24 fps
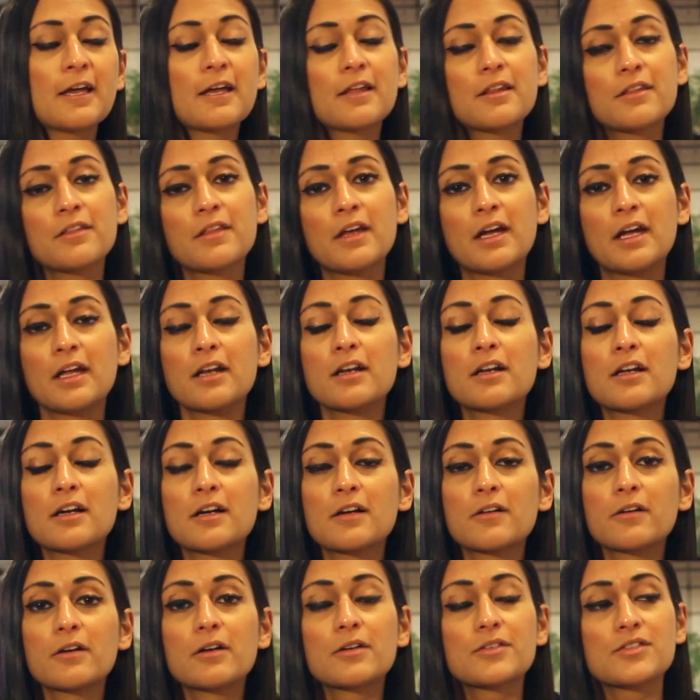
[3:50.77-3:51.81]
Then
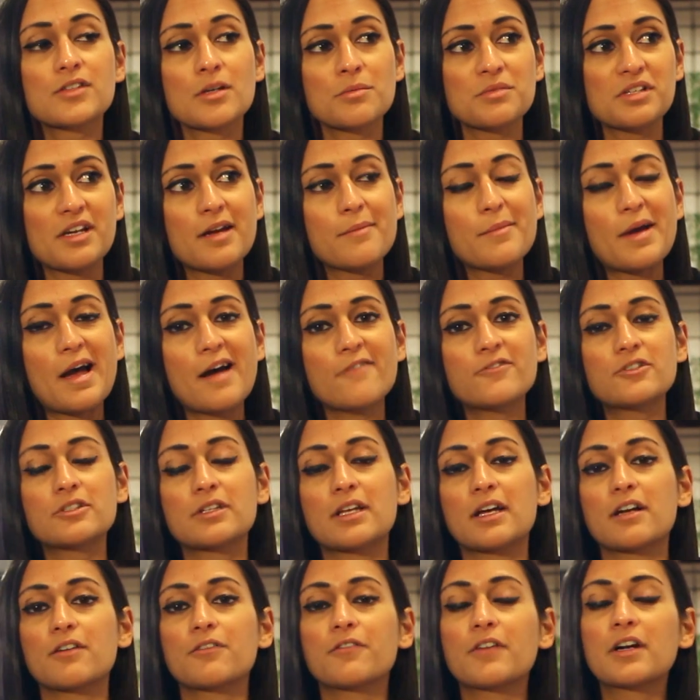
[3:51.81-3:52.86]
sometime after
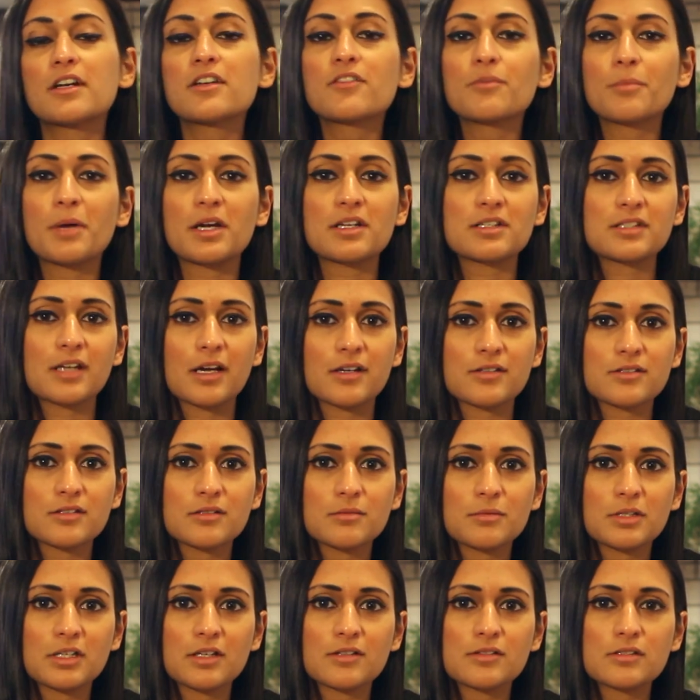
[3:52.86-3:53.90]
that, a friend of mine texted
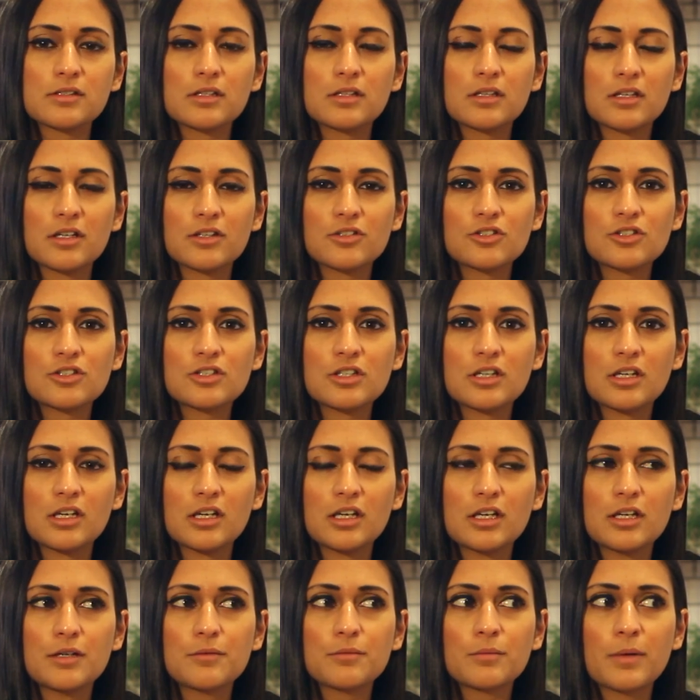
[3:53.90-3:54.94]
me and said that
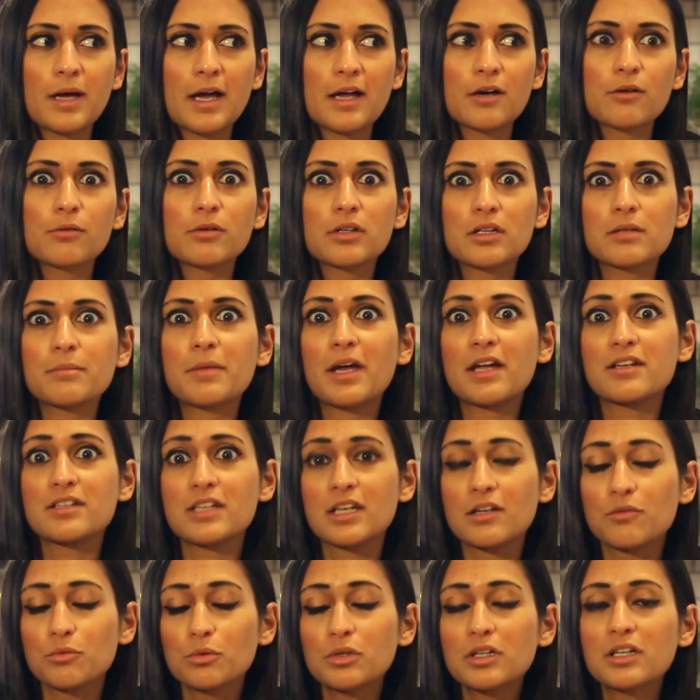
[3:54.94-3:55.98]
she had a really bad
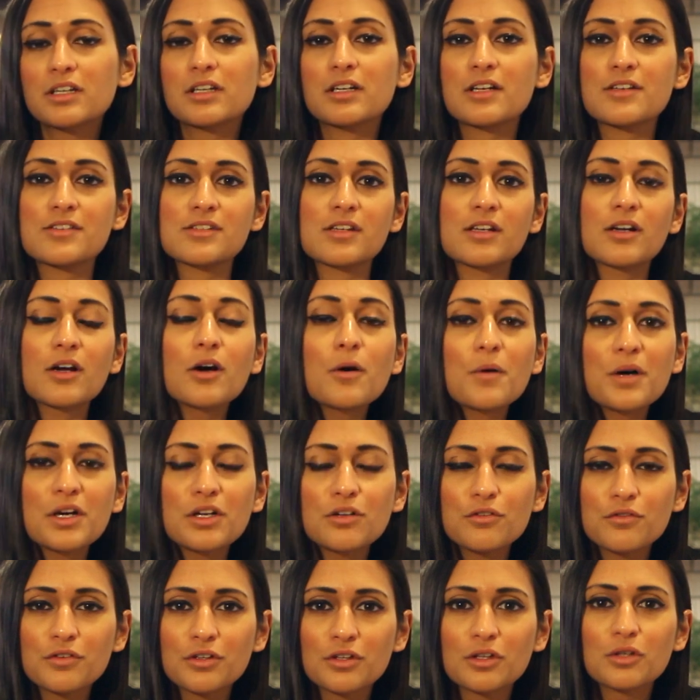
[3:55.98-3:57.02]
day at work, and I said, "Oh, are
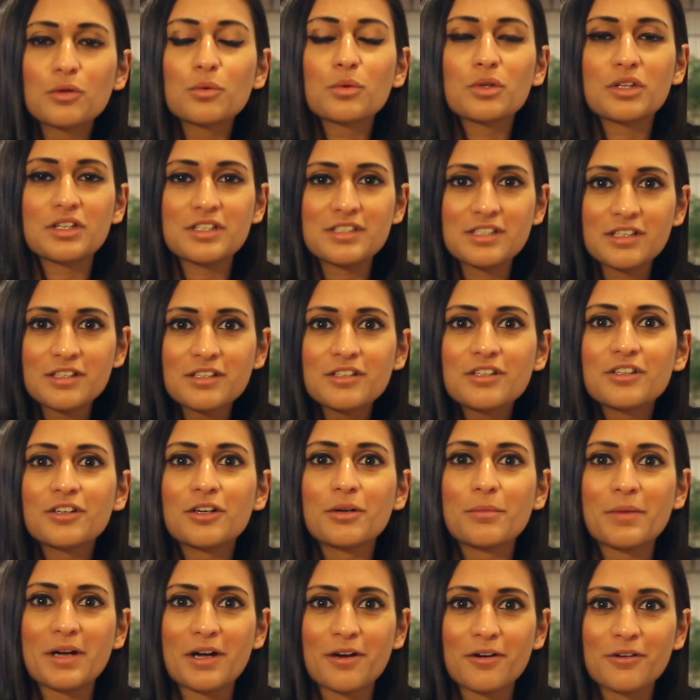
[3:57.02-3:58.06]
you feeling really tender
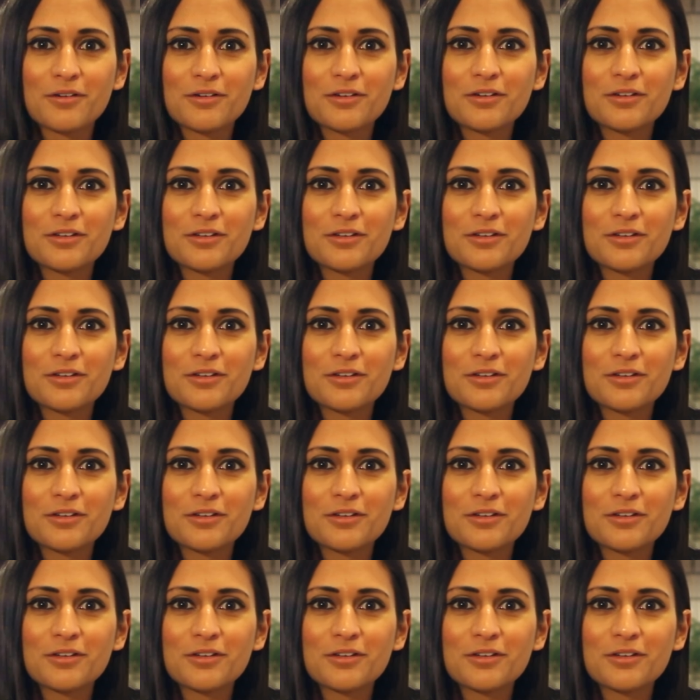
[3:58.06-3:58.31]
about